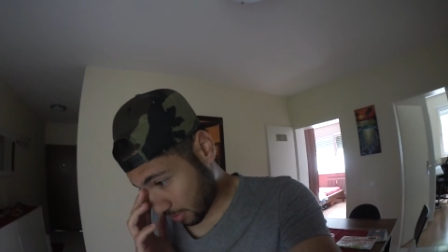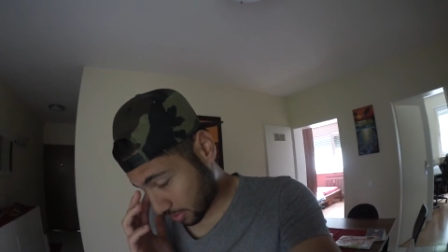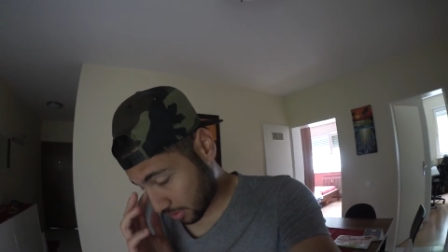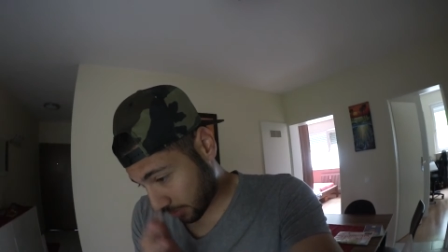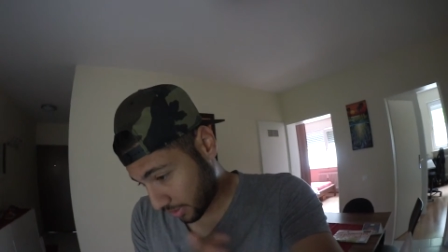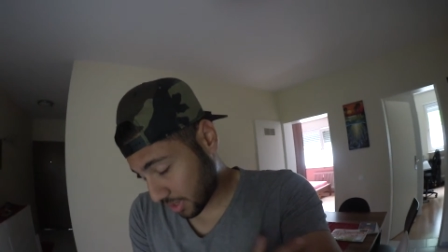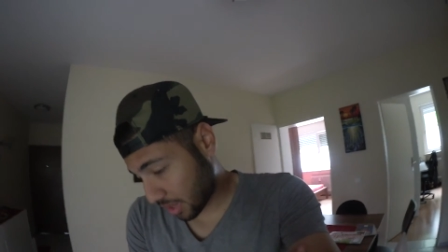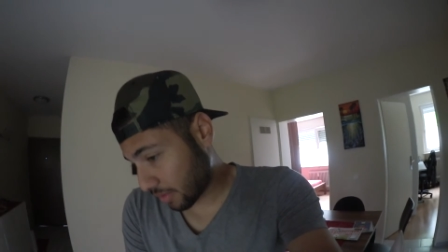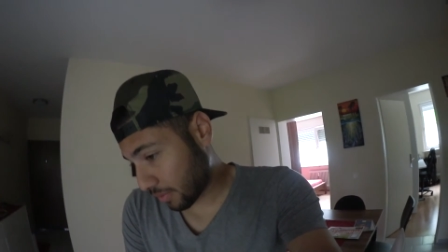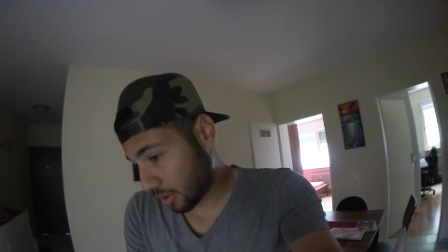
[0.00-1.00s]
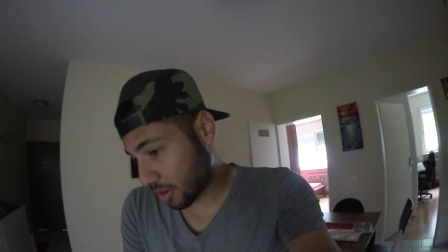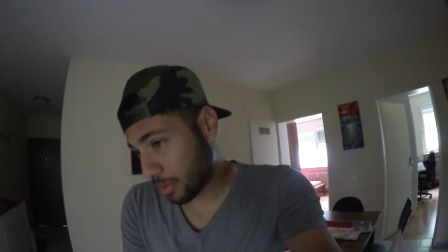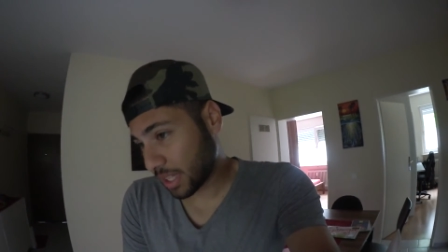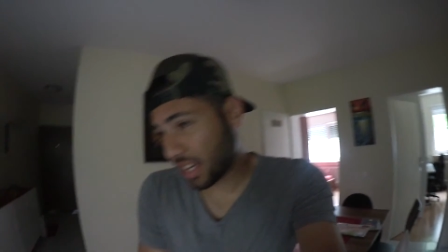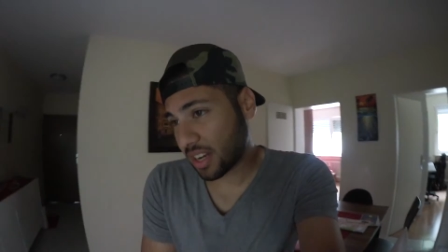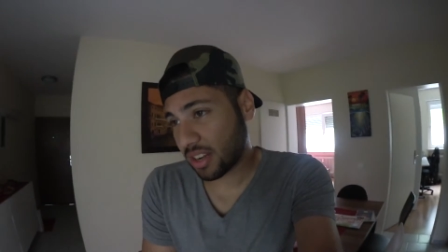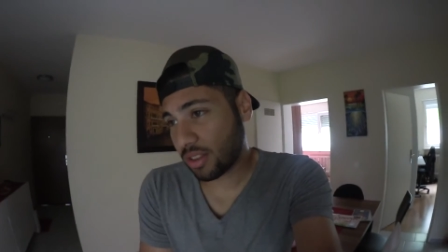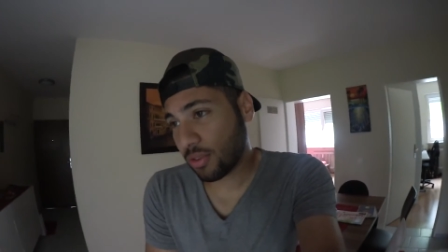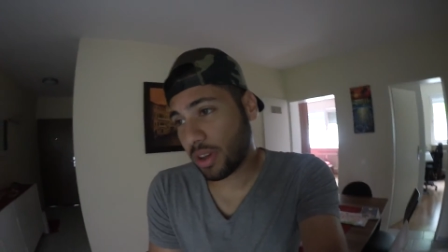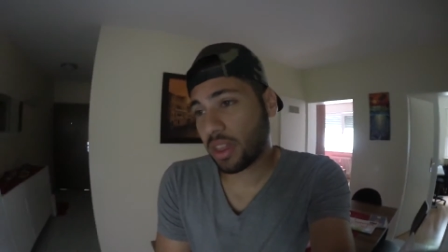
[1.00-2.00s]
about not finishing the vlog but I
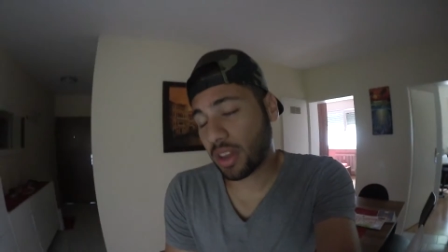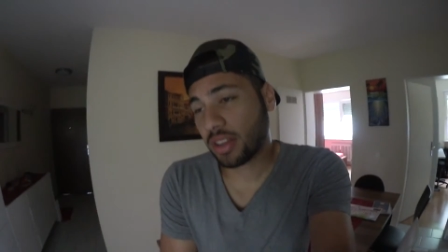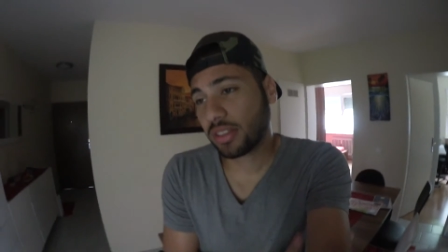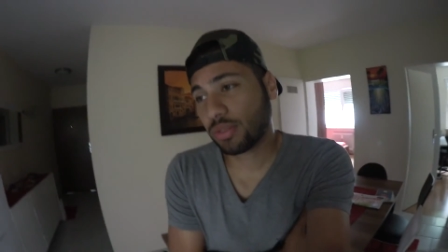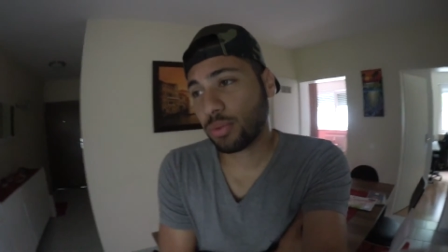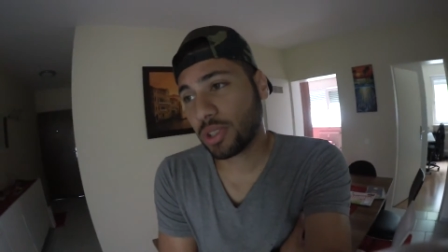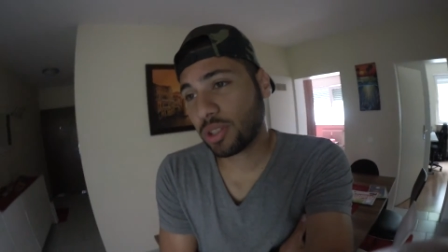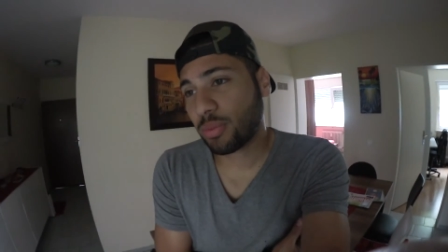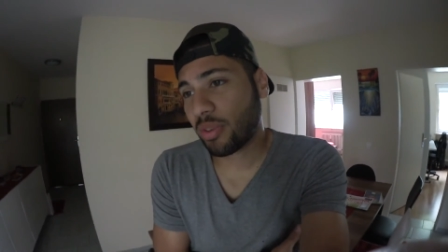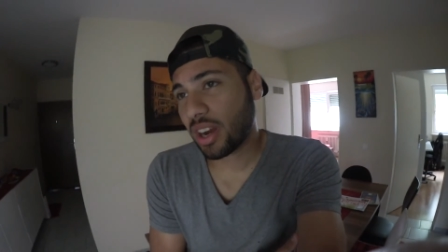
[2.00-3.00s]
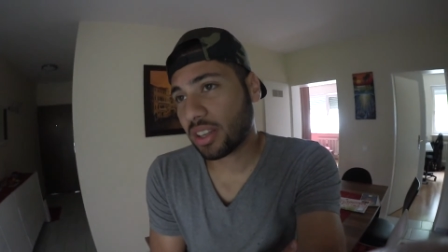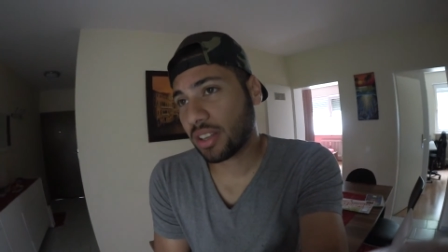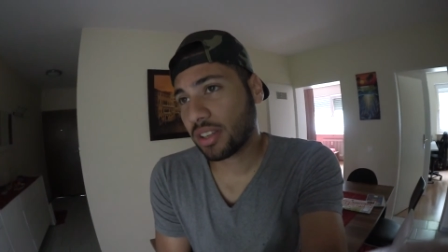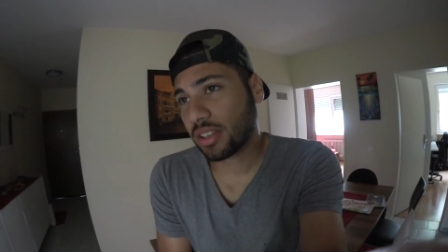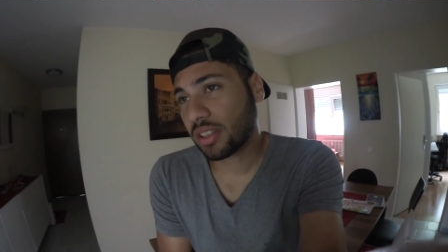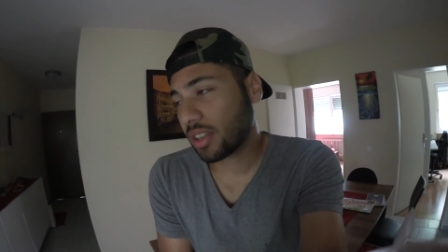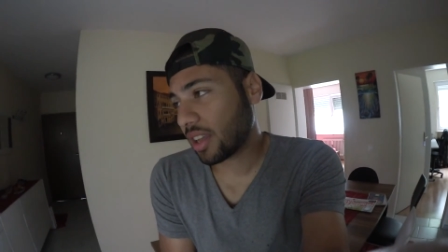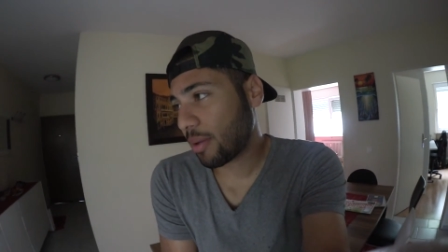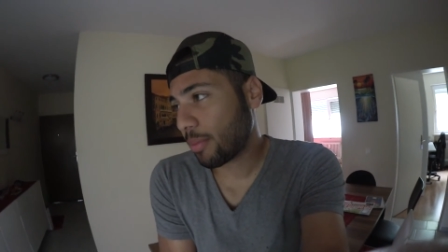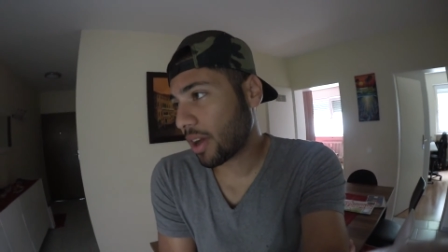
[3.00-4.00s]
didn't do anything I just went to practice
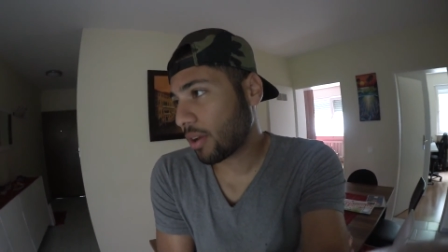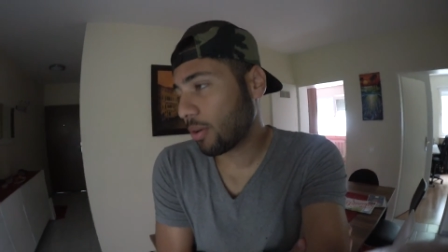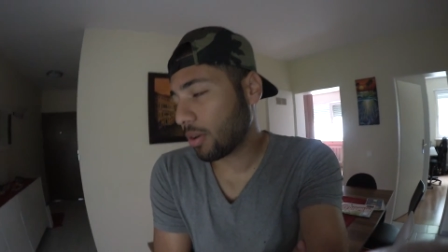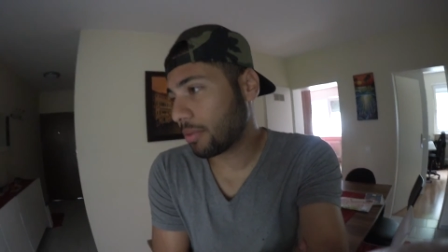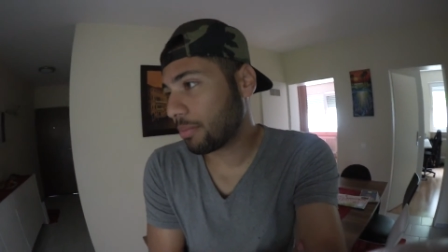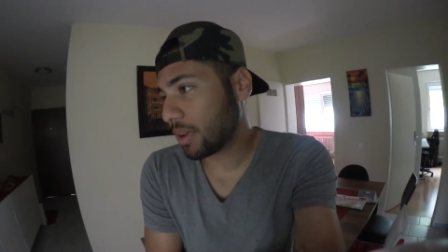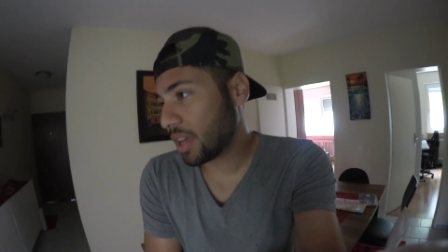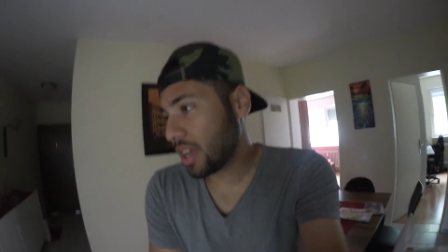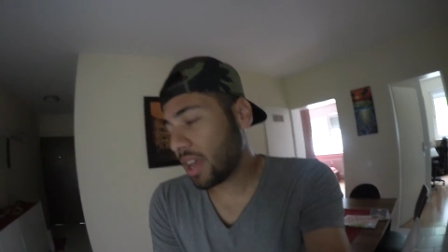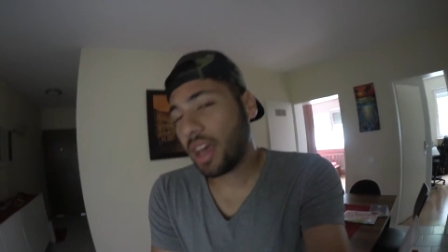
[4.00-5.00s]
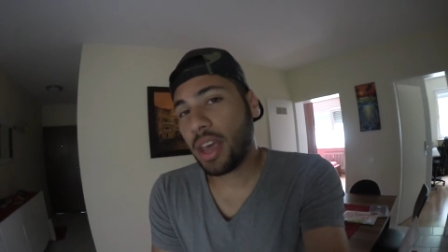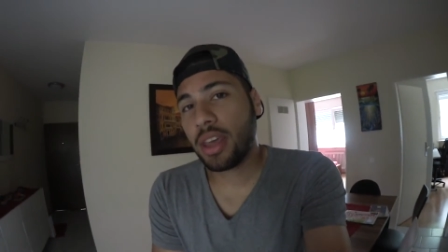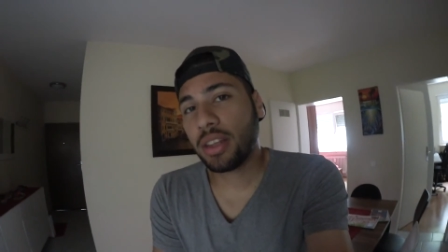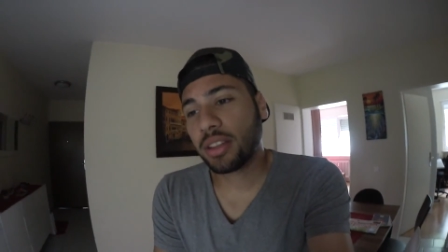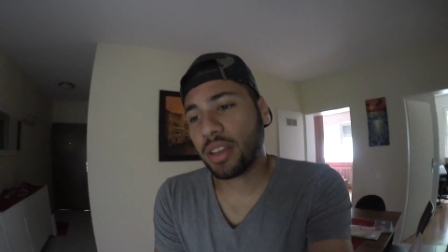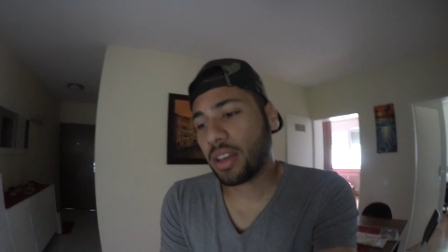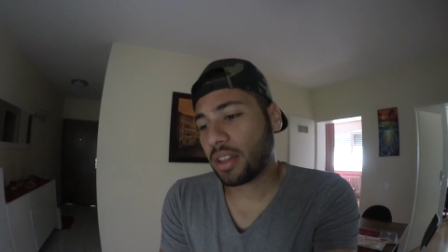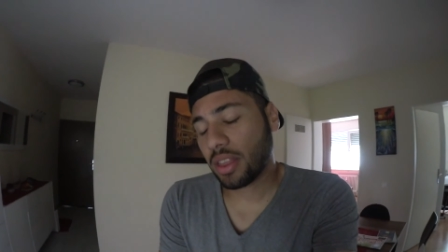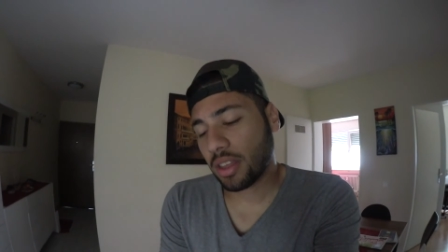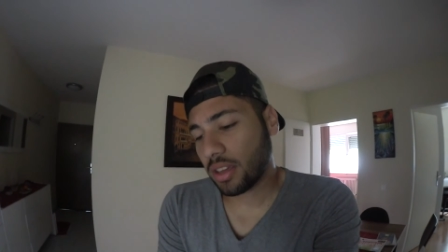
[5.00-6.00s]
came back home ate
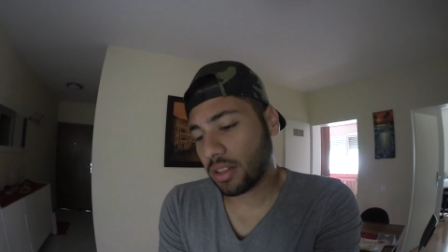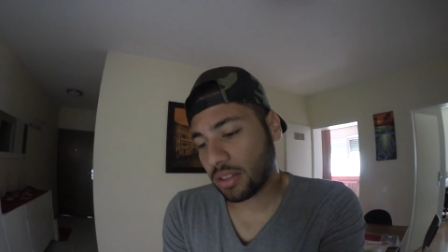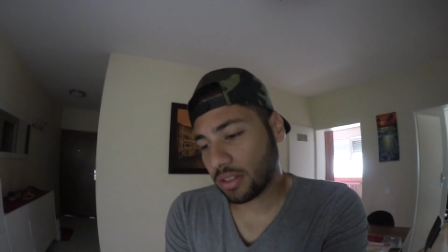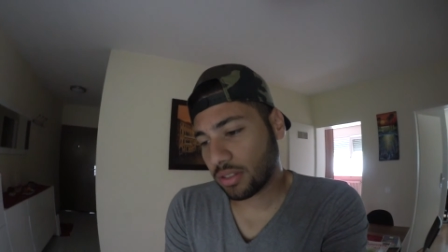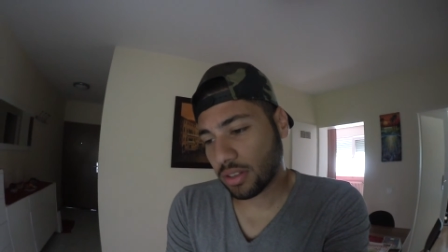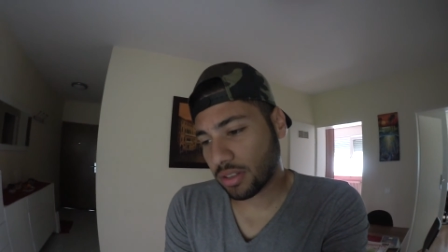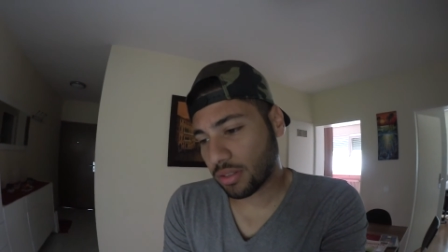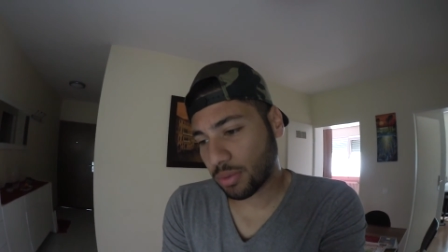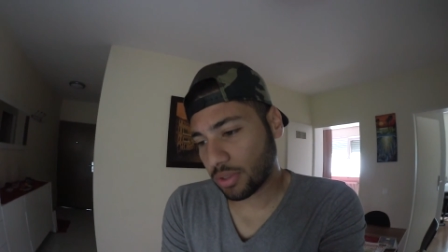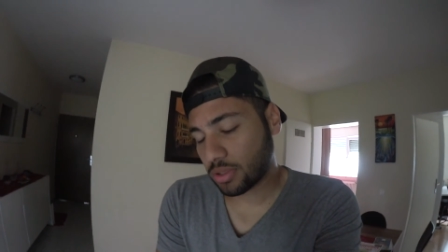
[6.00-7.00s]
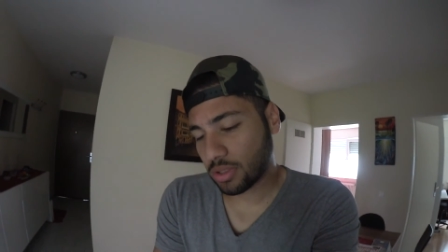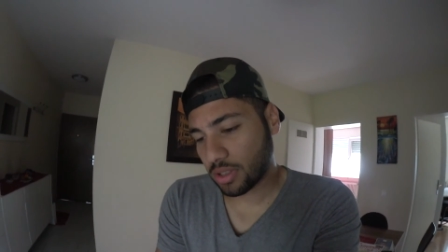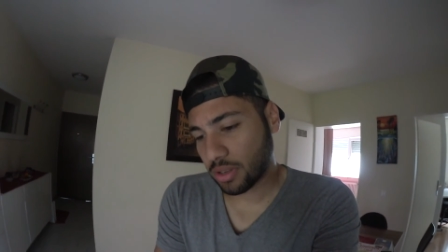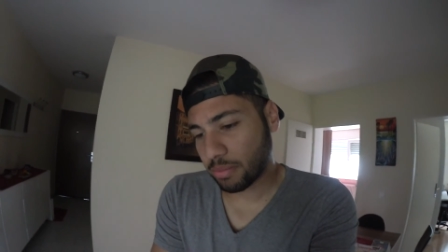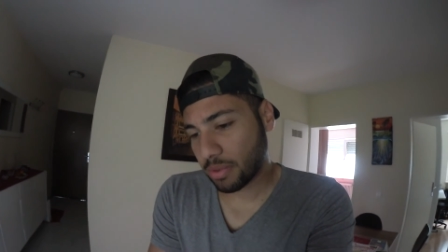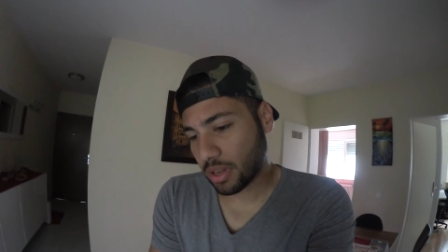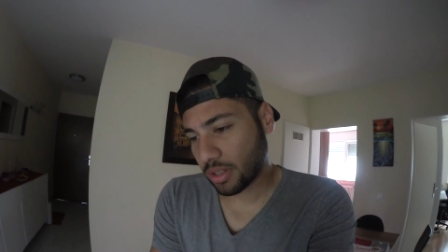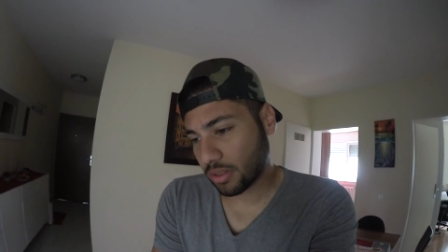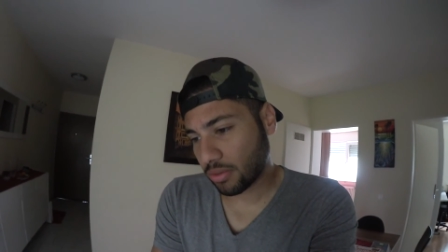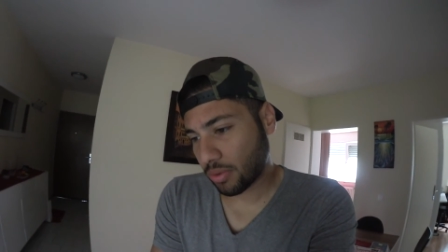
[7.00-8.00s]
and then just went to sleep
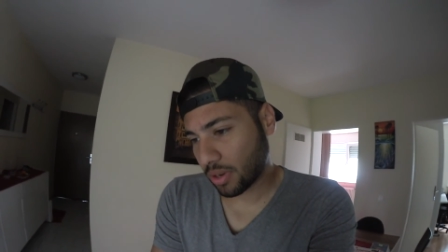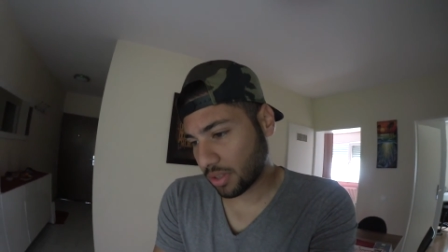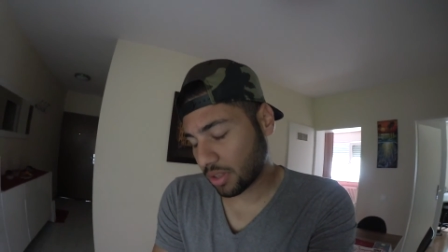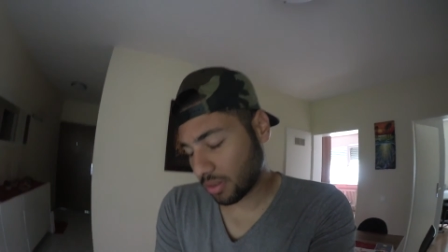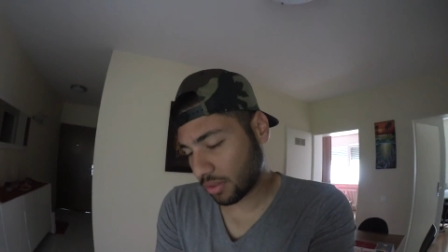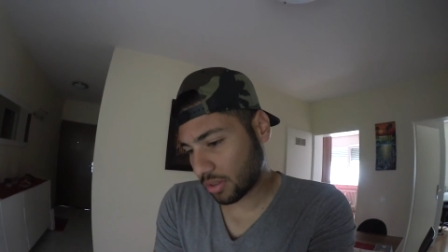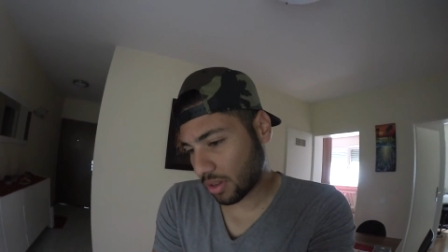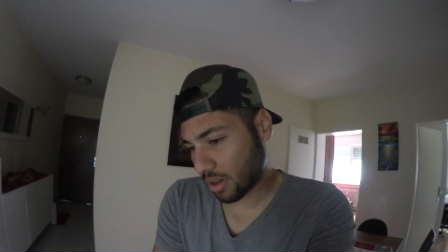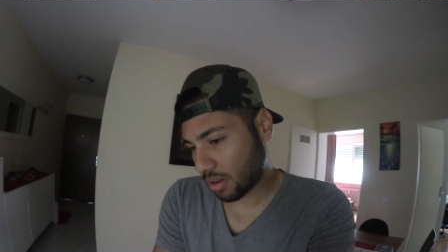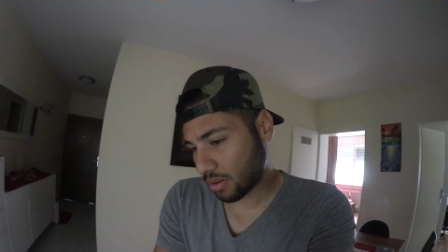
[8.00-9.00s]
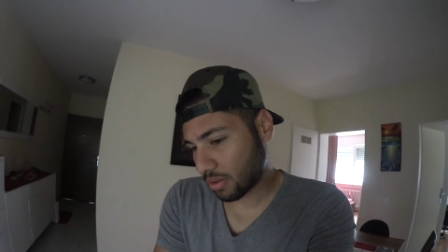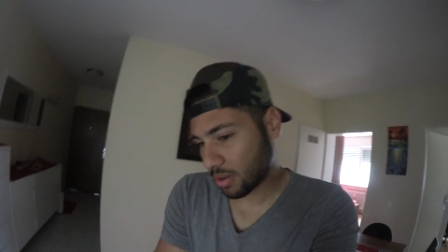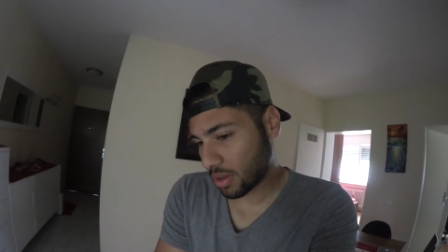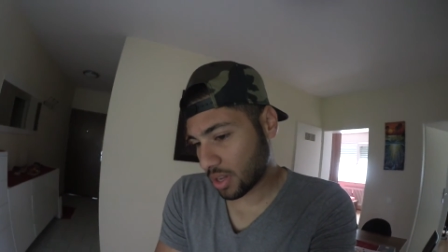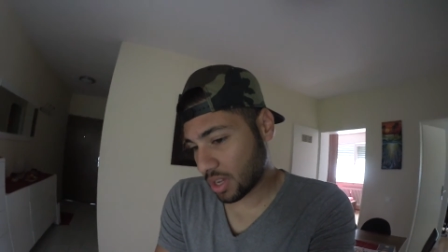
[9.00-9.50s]
and crashed out so